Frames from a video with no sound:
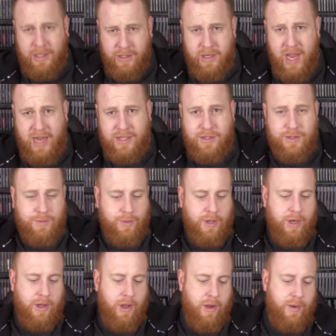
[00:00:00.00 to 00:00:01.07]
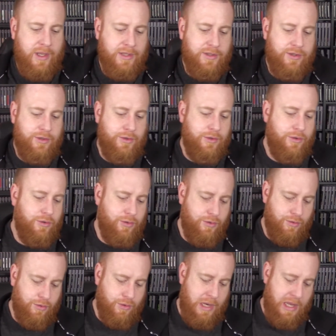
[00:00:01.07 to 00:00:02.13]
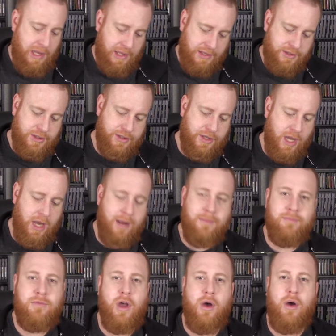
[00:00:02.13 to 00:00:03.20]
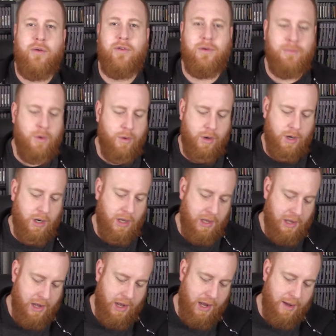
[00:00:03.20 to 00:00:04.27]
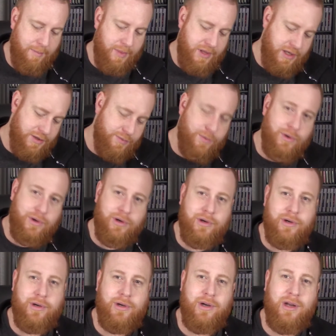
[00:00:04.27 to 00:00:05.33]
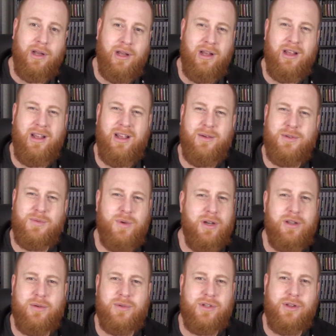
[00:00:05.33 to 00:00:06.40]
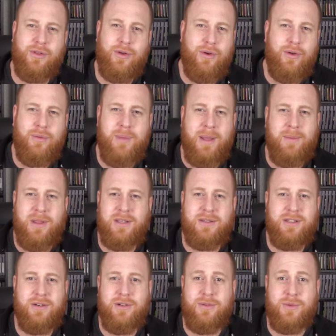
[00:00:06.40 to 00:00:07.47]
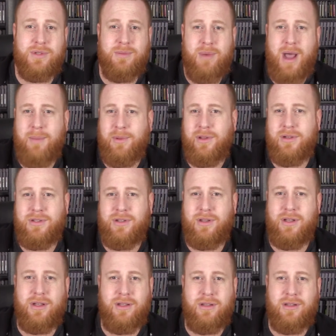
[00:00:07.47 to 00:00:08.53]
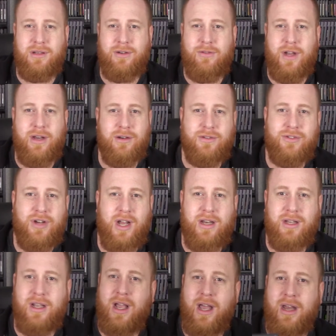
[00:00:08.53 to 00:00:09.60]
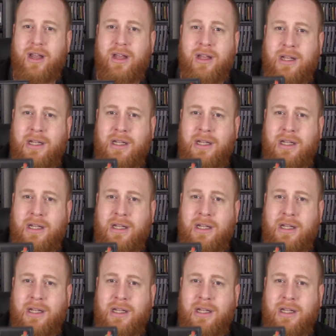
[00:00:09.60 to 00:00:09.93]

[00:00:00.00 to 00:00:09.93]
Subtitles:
Next, we're gonna go into just kind of go over more. It was weird. There was a lull. Maybe the series wasn't popular, so the creators tried to kind of